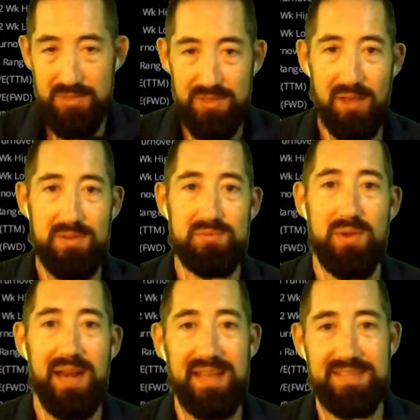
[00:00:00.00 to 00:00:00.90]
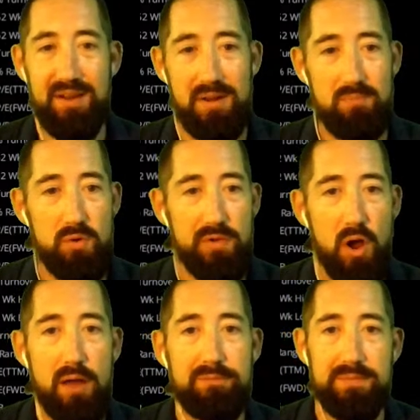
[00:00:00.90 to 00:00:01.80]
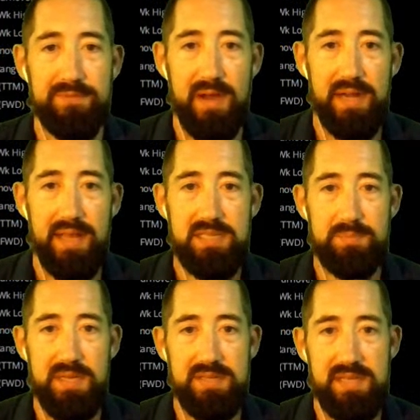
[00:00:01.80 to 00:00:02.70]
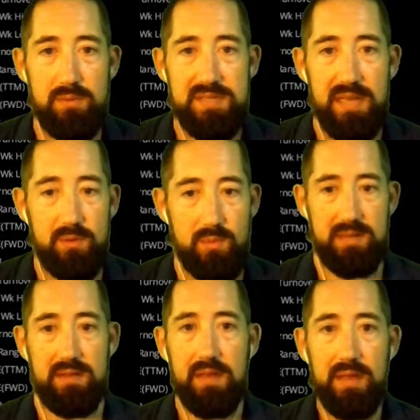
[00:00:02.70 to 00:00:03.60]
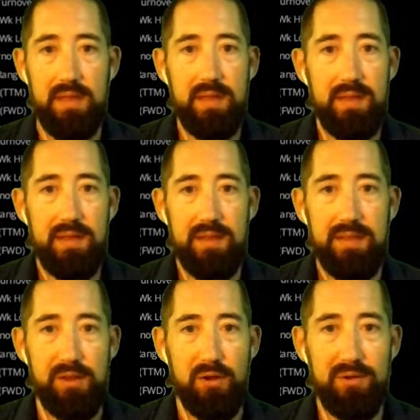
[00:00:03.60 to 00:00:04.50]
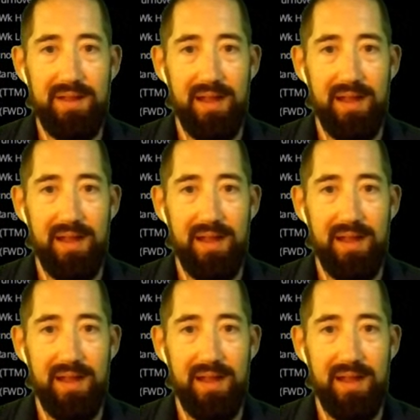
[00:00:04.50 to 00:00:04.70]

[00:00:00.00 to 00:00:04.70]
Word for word: So that was when I started moving on from finance because I was like, well, you know, I,